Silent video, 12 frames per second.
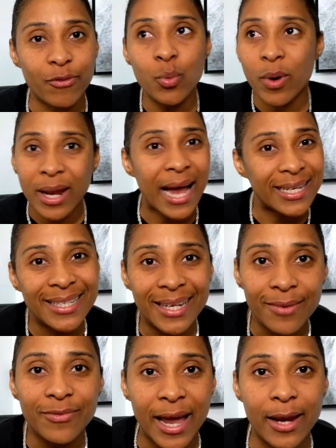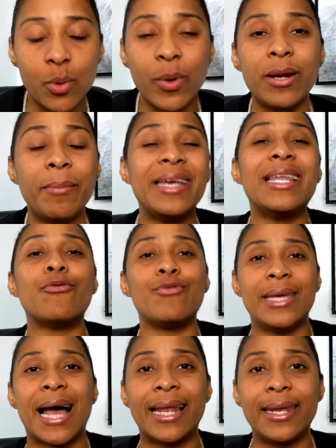You want to actually live that. You want to make that
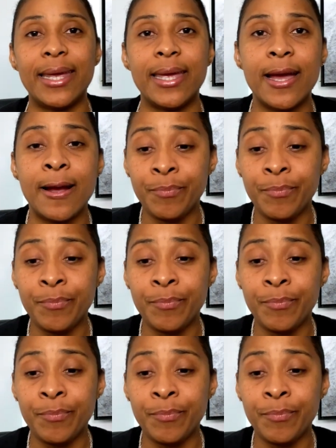reality.